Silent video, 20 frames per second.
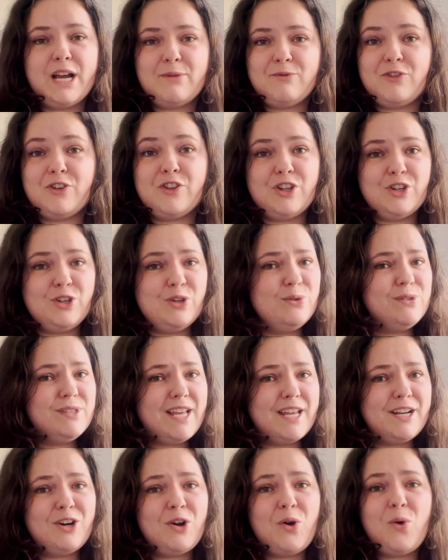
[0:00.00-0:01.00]
up for the
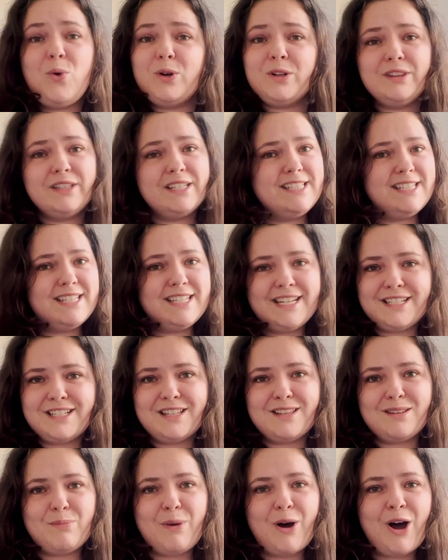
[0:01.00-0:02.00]
newsletter or listening to
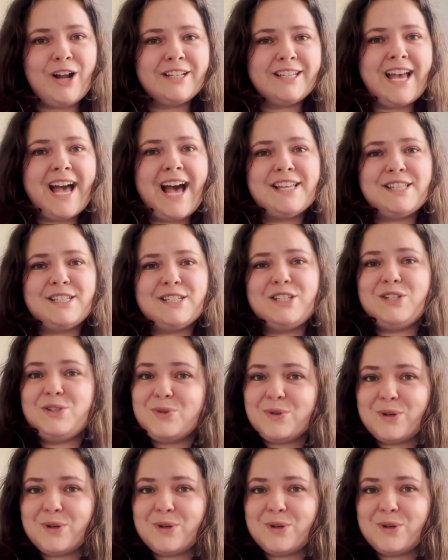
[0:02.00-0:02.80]
the podcast, you